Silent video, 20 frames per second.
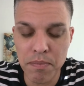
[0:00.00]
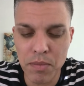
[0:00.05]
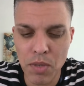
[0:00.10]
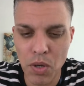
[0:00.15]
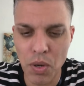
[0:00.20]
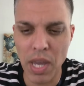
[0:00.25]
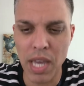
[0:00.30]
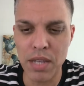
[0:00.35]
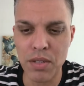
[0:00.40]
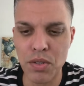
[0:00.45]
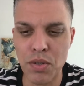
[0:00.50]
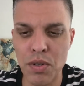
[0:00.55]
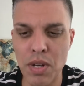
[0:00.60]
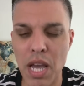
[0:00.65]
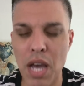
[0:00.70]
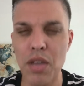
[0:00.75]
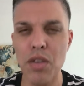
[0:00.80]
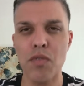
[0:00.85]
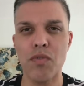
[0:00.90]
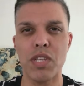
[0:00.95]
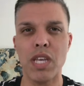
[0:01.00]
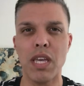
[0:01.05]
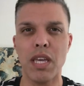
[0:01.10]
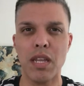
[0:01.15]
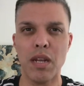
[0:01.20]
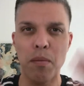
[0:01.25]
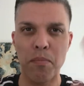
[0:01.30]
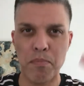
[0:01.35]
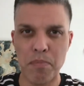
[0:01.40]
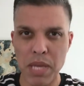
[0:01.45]
Okay, so now you've
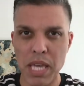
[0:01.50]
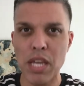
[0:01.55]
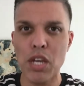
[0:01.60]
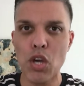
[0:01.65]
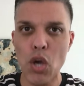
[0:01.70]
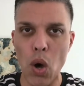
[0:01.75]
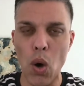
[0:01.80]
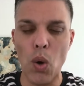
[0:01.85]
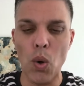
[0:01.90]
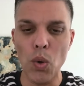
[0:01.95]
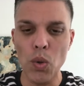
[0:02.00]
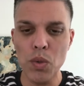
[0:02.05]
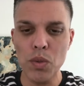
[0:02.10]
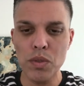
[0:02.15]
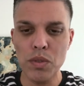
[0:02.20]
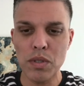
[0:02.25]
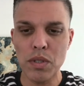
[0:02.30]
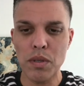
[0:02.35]
taken a big goal,